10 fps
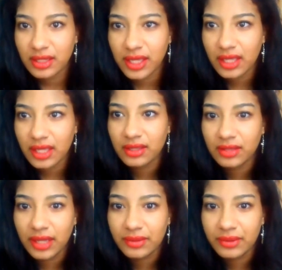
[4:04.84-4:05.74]
Can't look
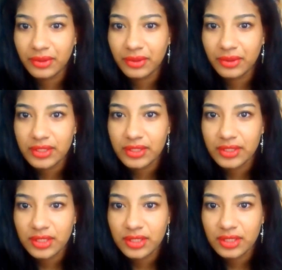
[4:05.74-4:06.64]
online real quick, see who
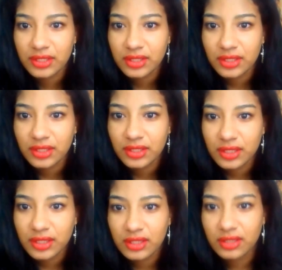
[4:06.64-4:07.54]
she is.
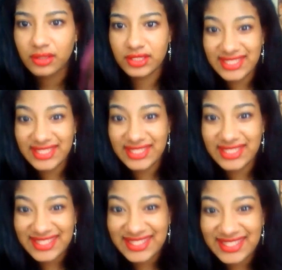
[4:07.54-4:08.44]

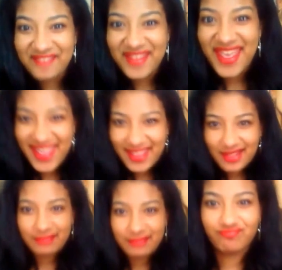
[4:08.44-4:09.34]
Seven!
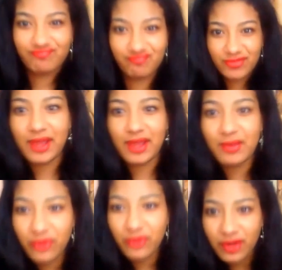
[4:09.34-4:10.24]
This is
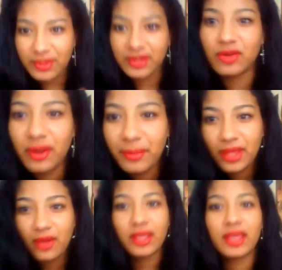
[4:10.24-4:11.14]
right before he went in the army.
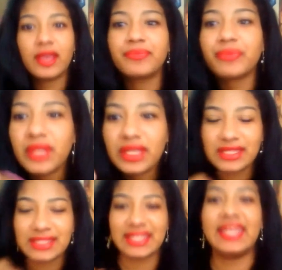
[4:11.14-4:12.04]
Go ahead.
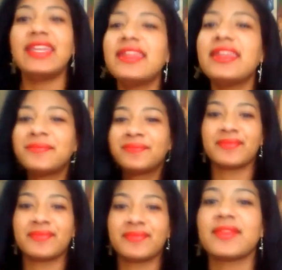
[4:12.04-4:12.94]
And Teddy.
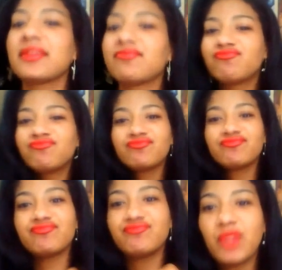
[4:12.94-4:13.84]
Mm,
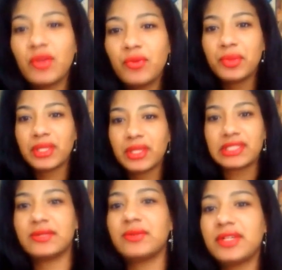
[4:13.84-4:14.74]
what book
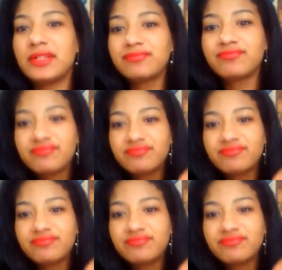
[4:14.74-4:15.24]
is he reading?